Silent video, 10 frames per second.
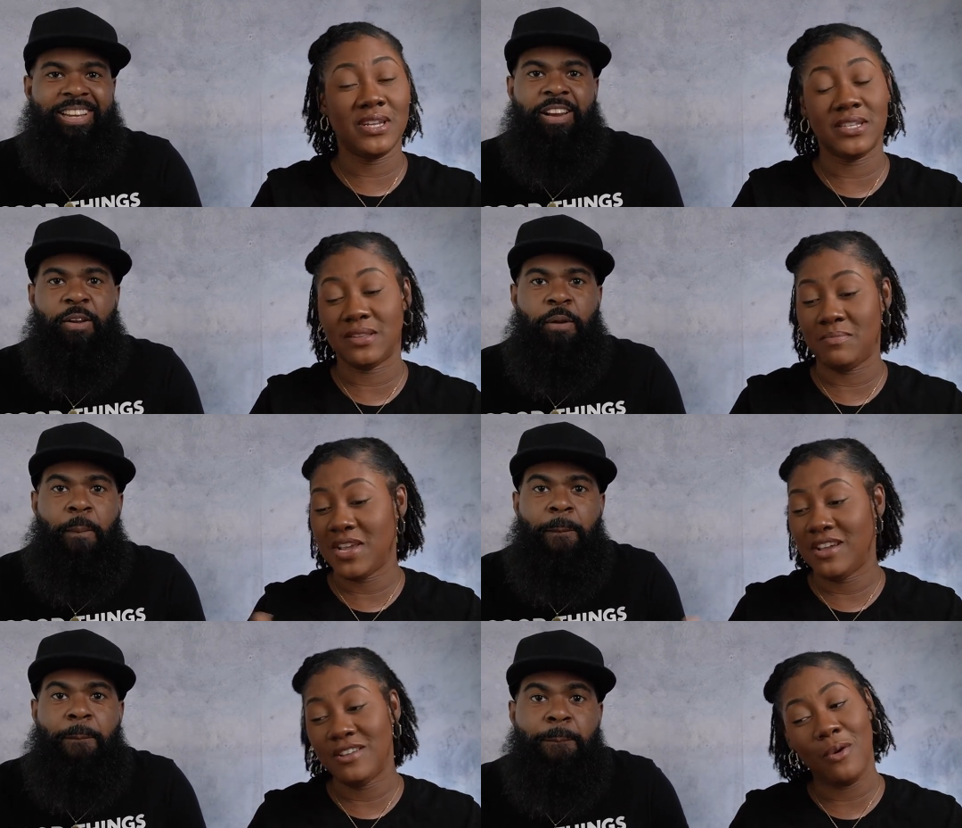Speaker 1: Listen,
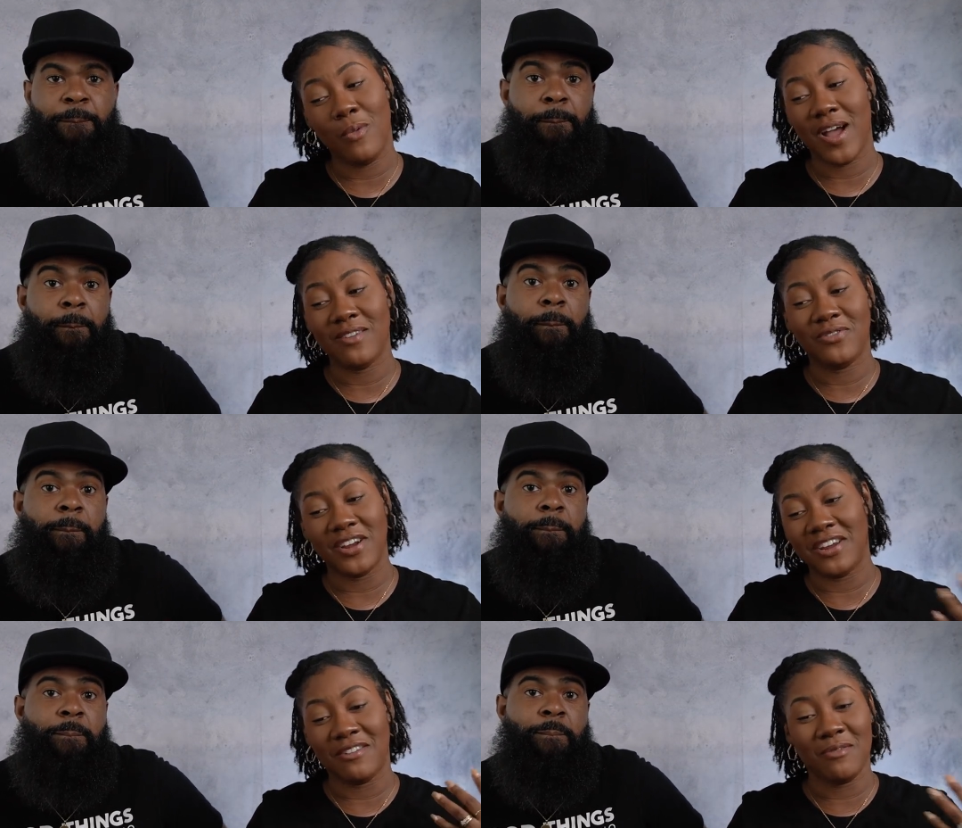me and your wife are
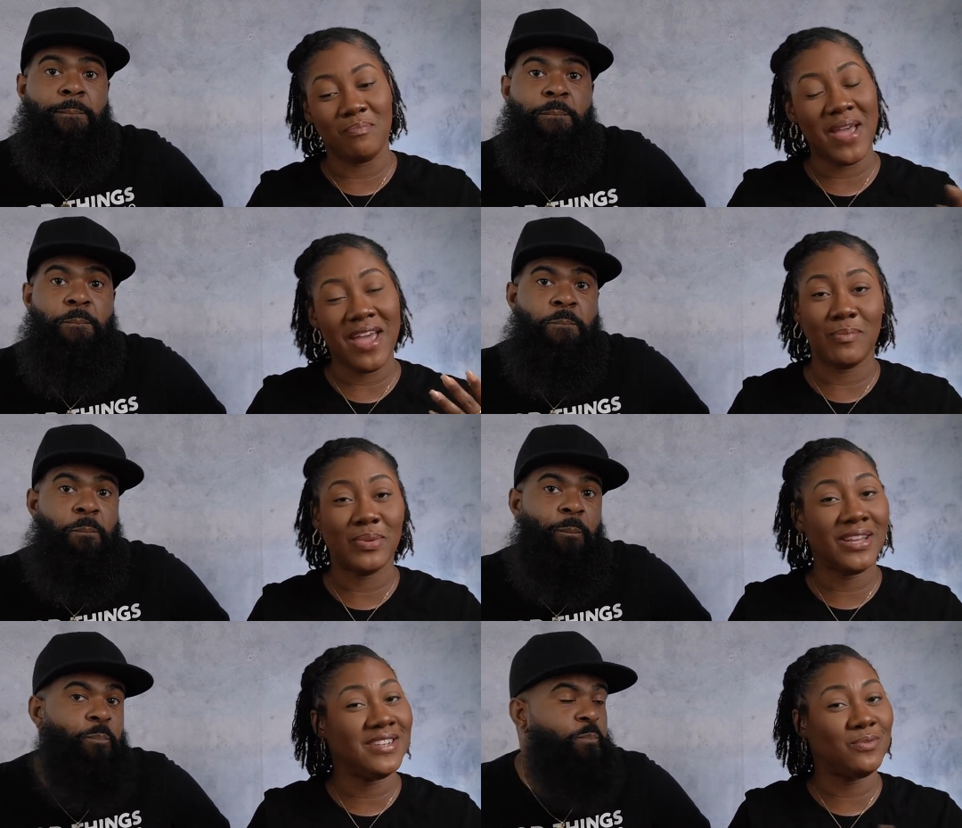in a bad
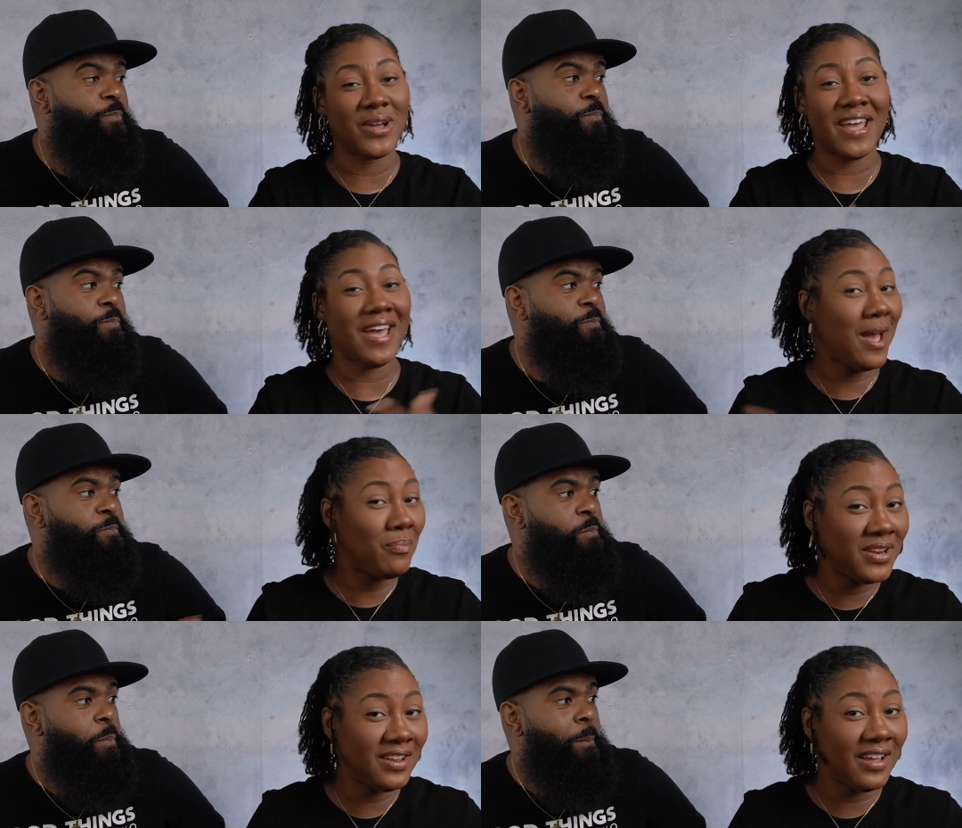place. What had
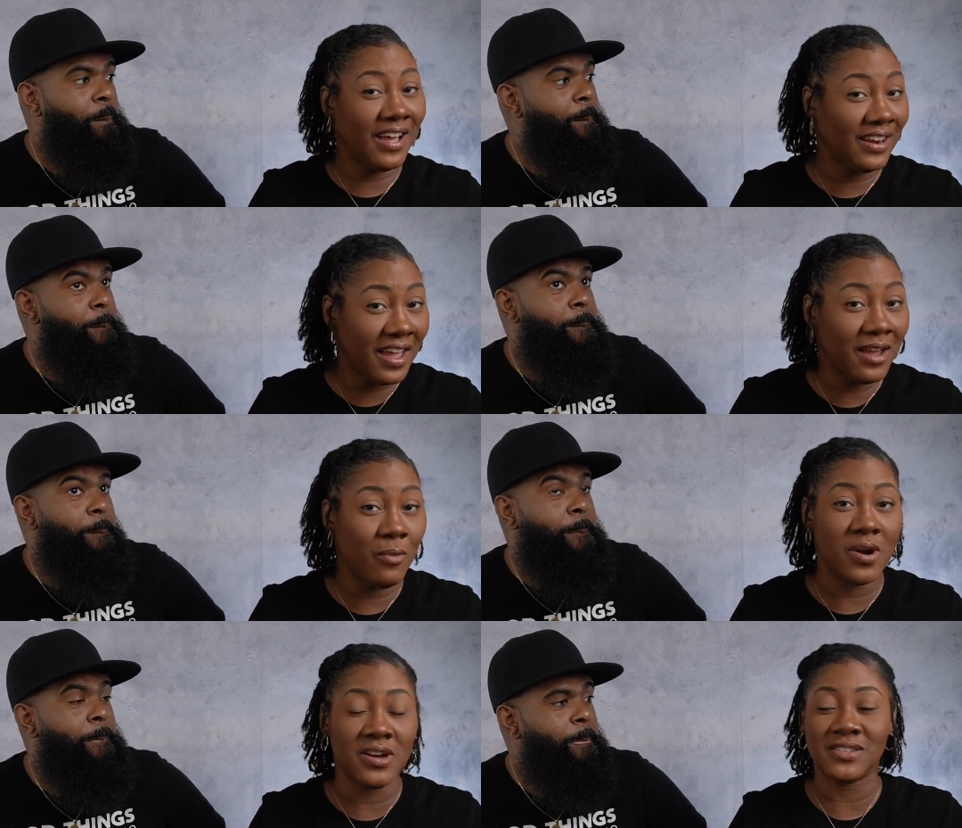happened in L.A.
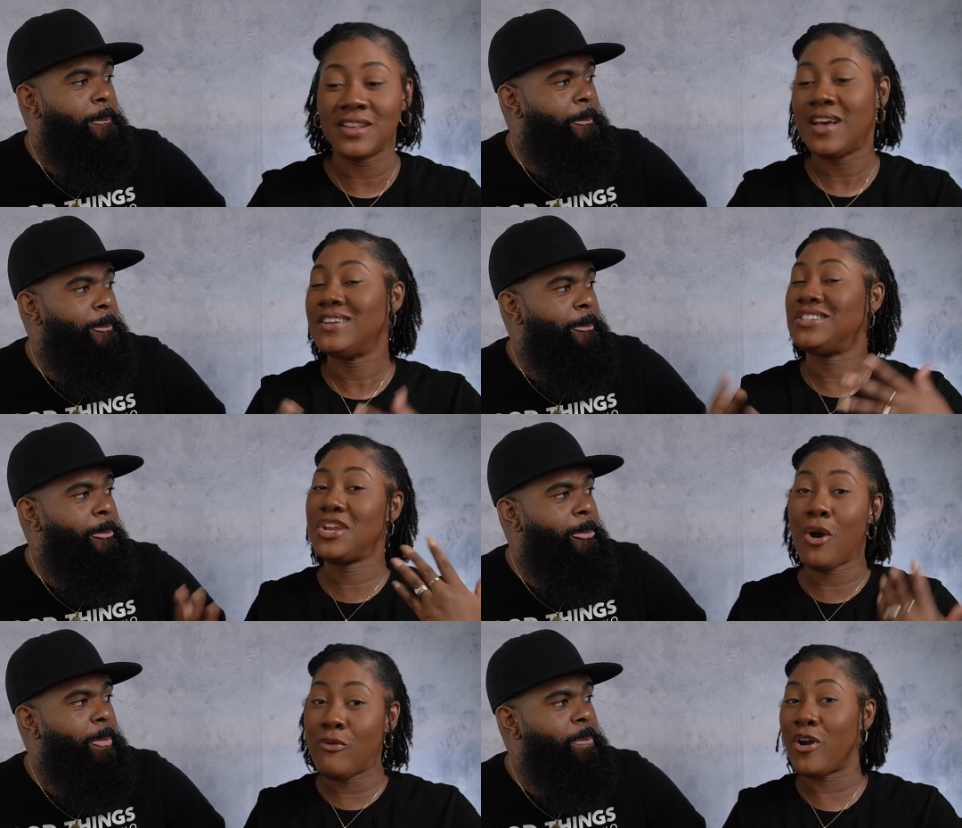was
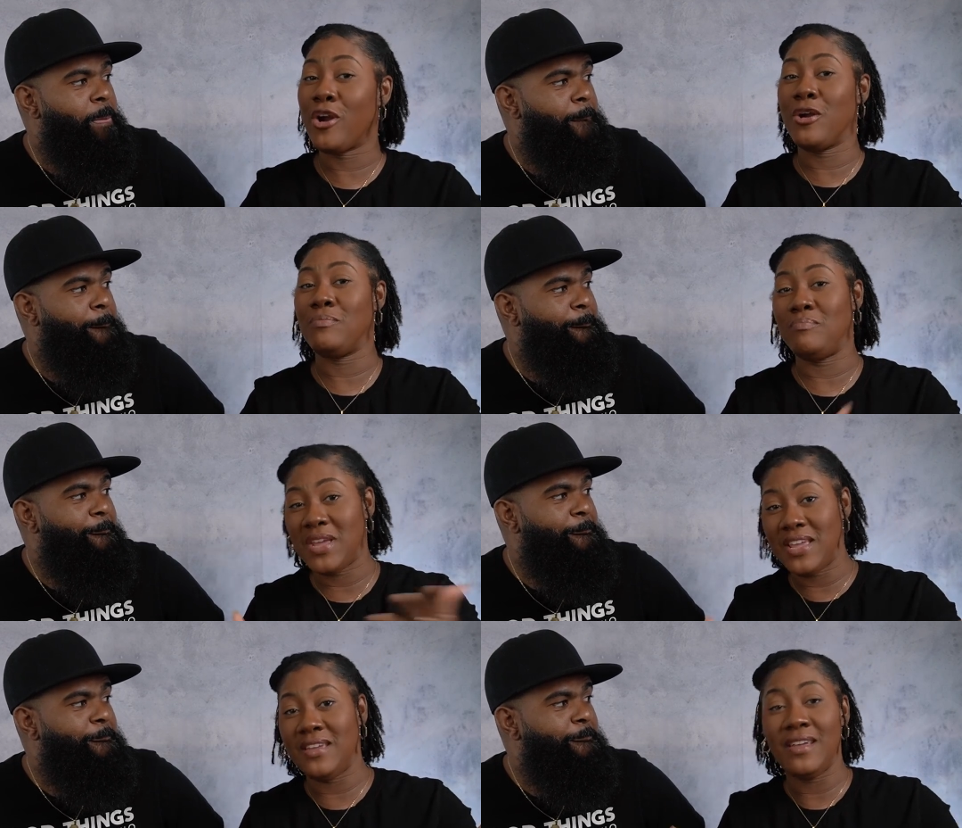she overheard
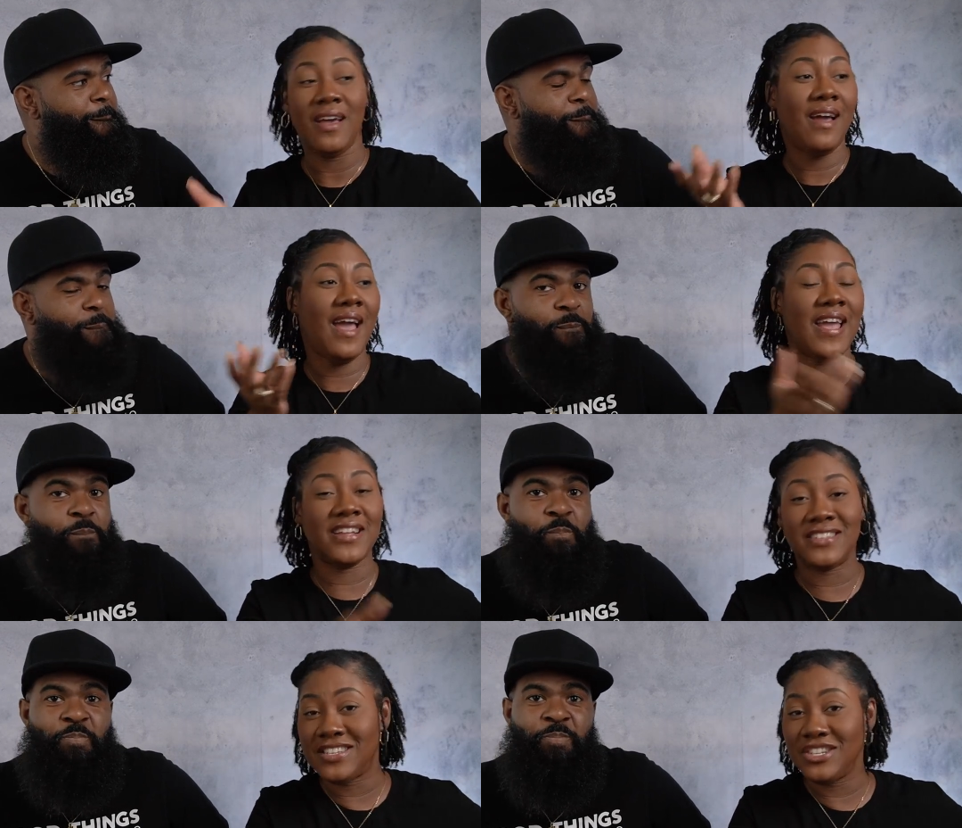me
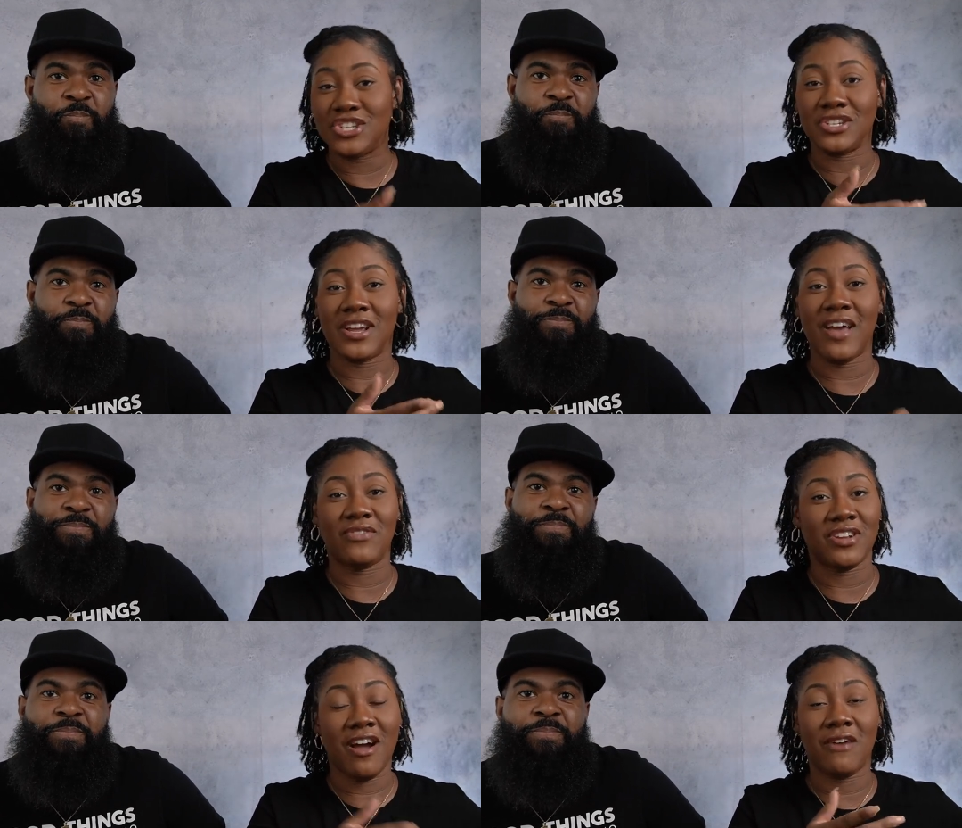and Tisha having
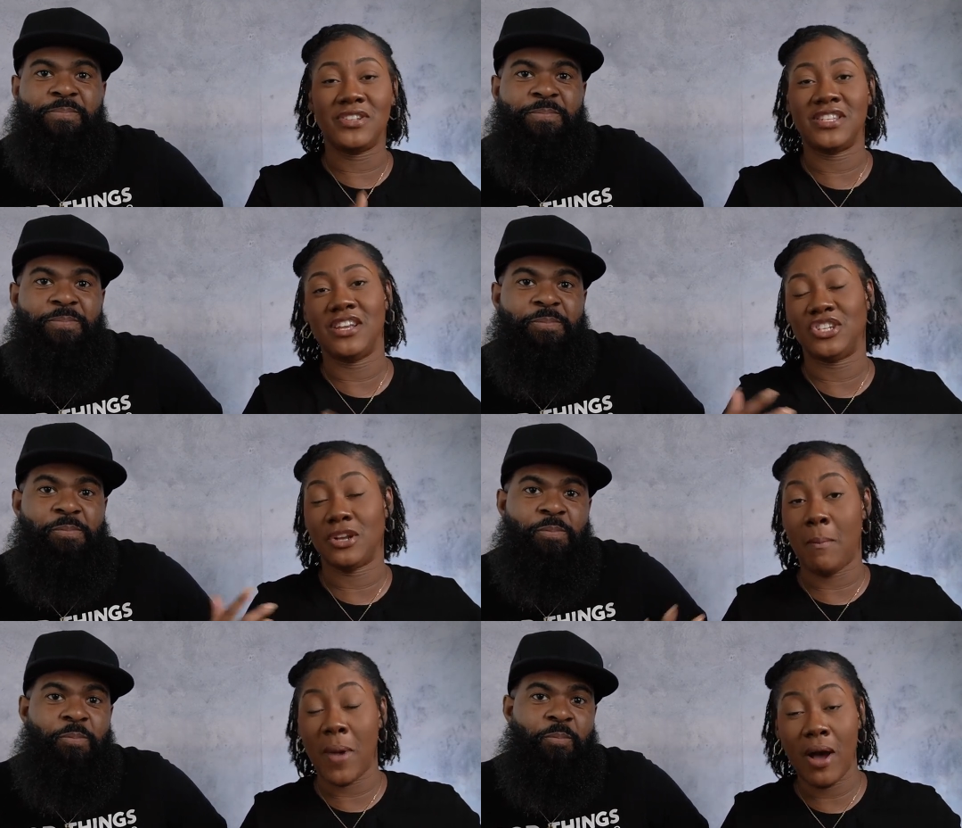a conversation
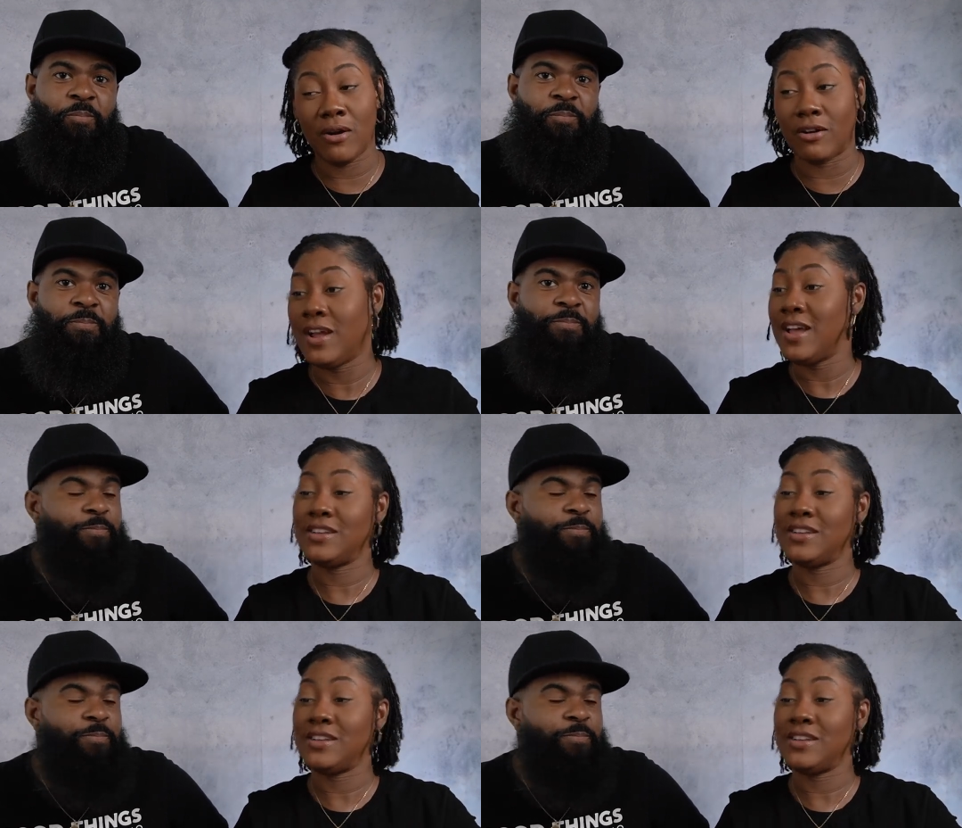about her.